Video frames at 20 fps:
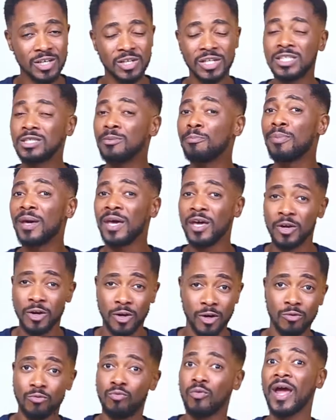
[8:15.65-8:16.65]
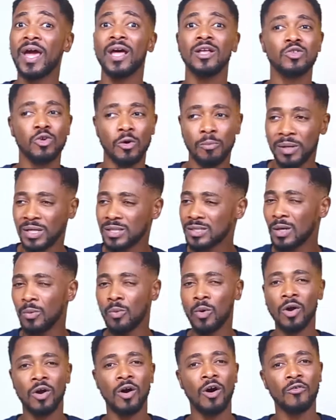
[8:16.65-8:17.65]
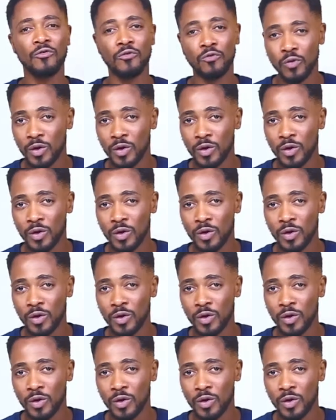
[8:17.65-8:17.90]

you need to pay your rent or pay someone off